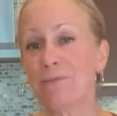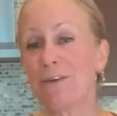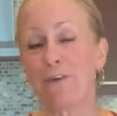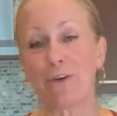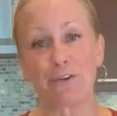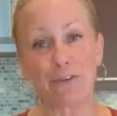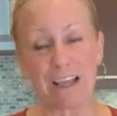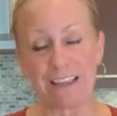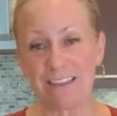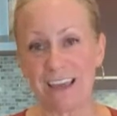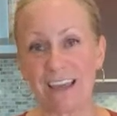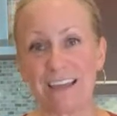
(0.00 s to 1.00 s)
We've heard
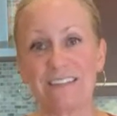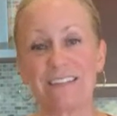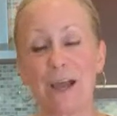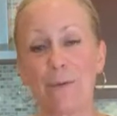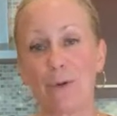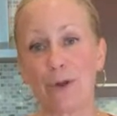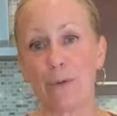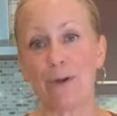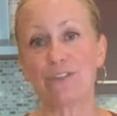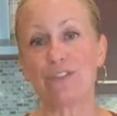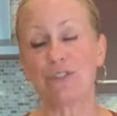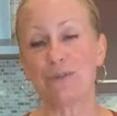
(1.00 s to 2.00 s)
great things, and we're
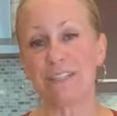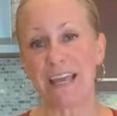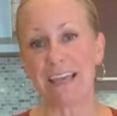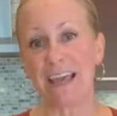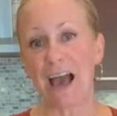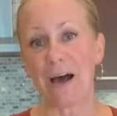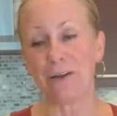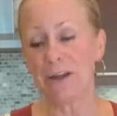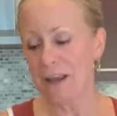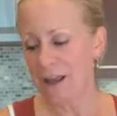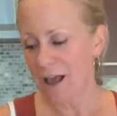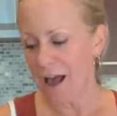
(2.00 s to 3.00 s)
going to do takeout
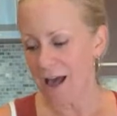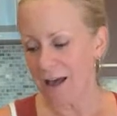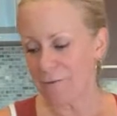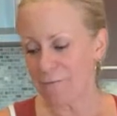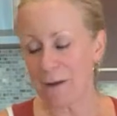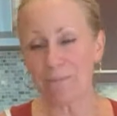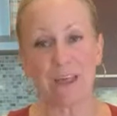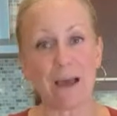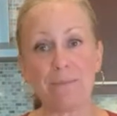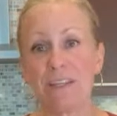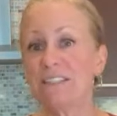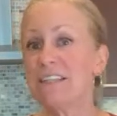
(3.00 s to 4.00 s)
from
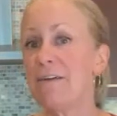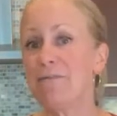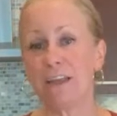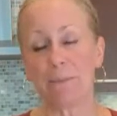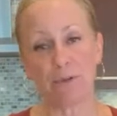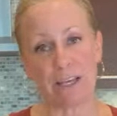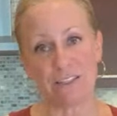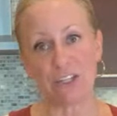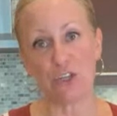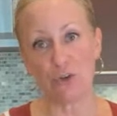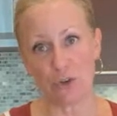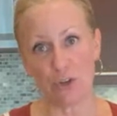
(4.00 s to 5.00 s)
them. It's definitely a place that
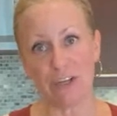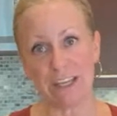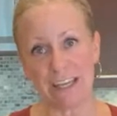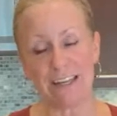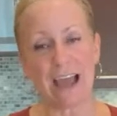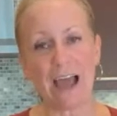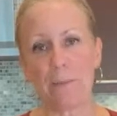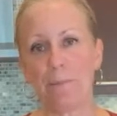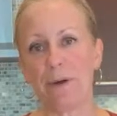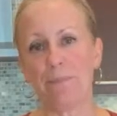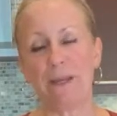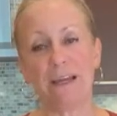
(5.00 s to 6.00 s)
you could eat at,
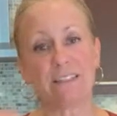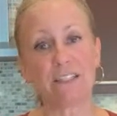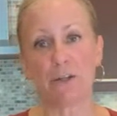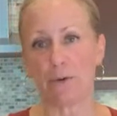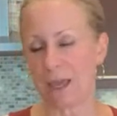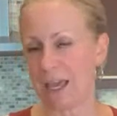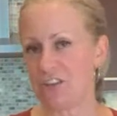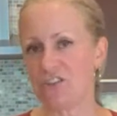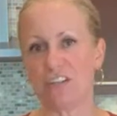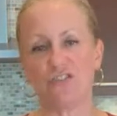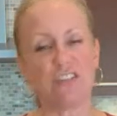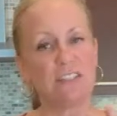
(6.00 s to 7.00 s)
but because of
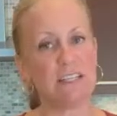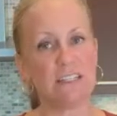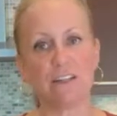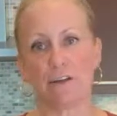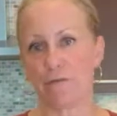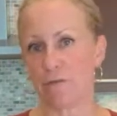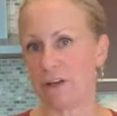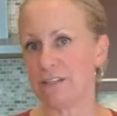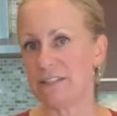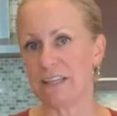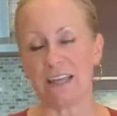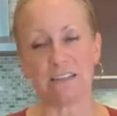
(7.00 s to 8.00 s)
location, it's just easier for us
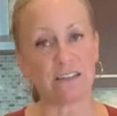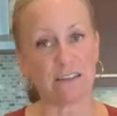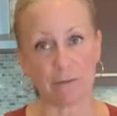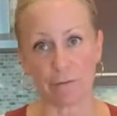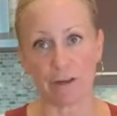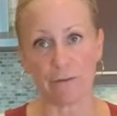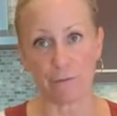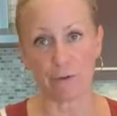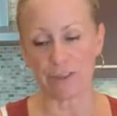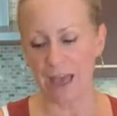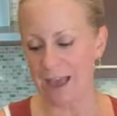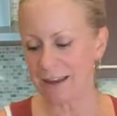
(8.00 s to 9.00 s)
to get delivery for
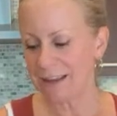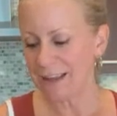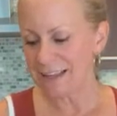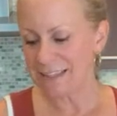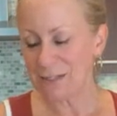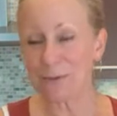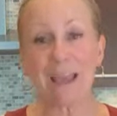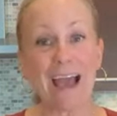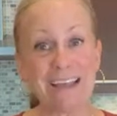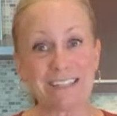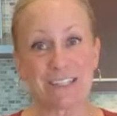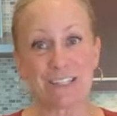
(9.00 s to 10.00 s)
that. So
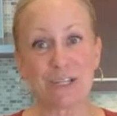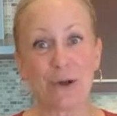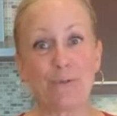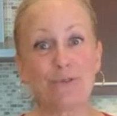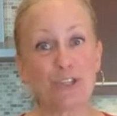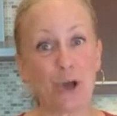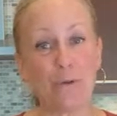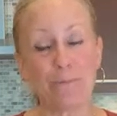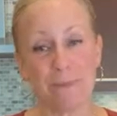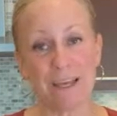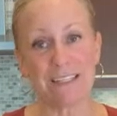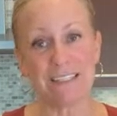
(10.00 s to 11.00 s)
yes, so don't
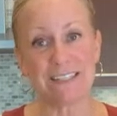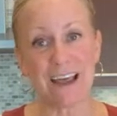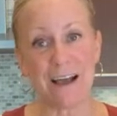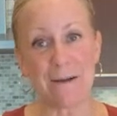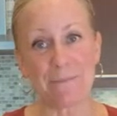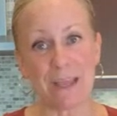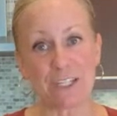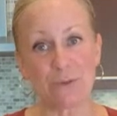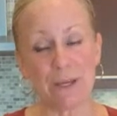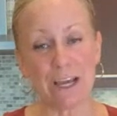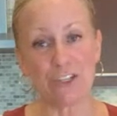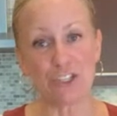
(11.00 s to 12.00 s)
miss next
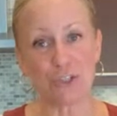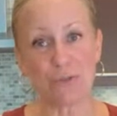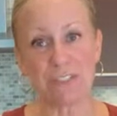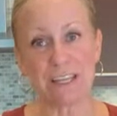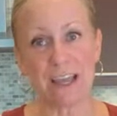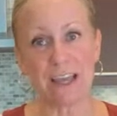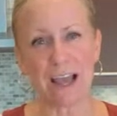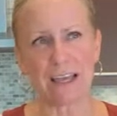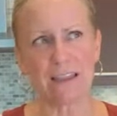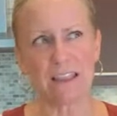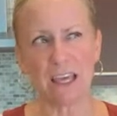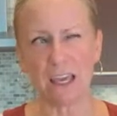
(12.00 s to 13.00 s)
week on Tuesday. I
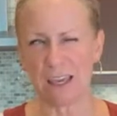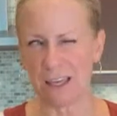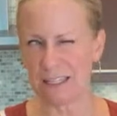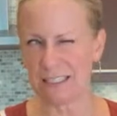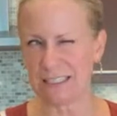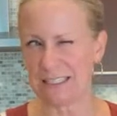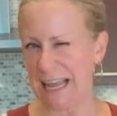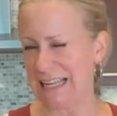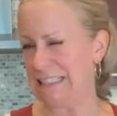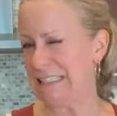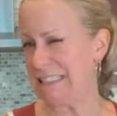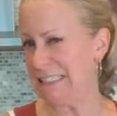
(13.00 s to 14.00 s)
think it's
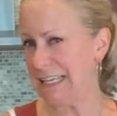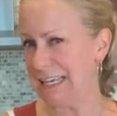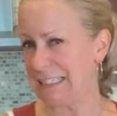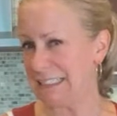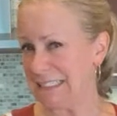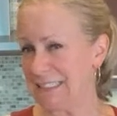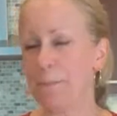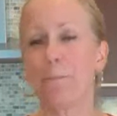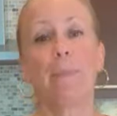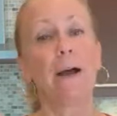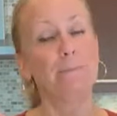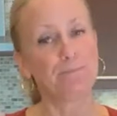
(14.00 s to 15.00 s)
at 6,
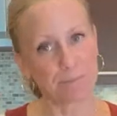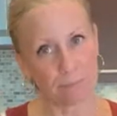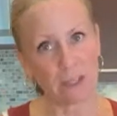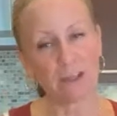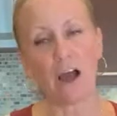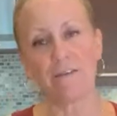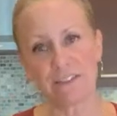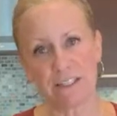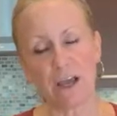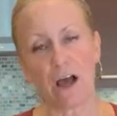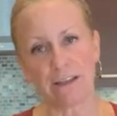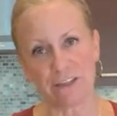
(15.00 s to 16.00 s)
but
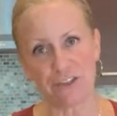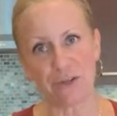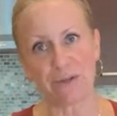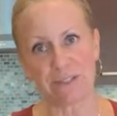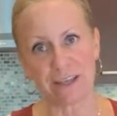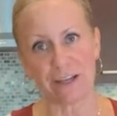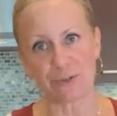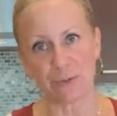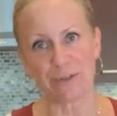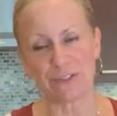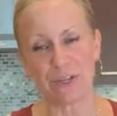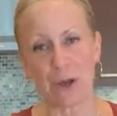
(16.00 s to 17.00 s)
obviously I'll let you know the
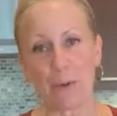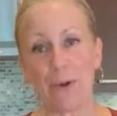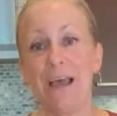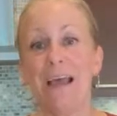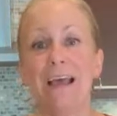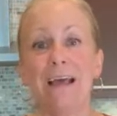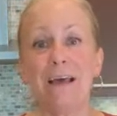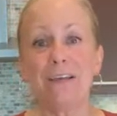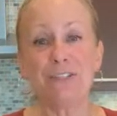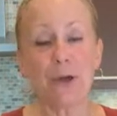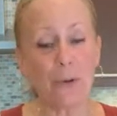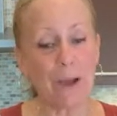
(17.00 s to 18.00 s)
schedule. So
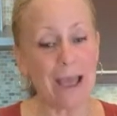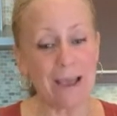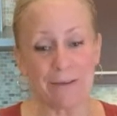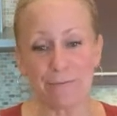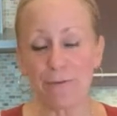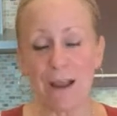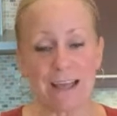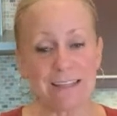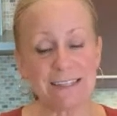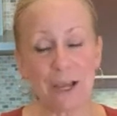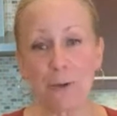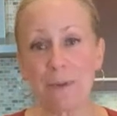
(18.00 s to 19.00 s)

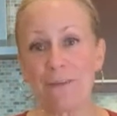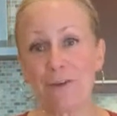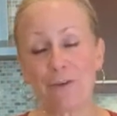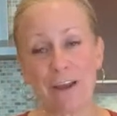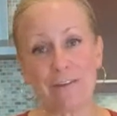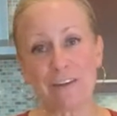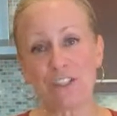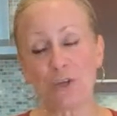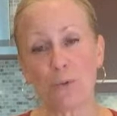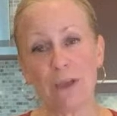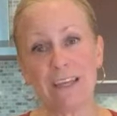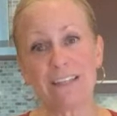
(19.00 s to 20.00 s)
friends, I hope you have a great rest of
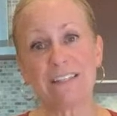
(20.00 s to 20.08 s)
the week.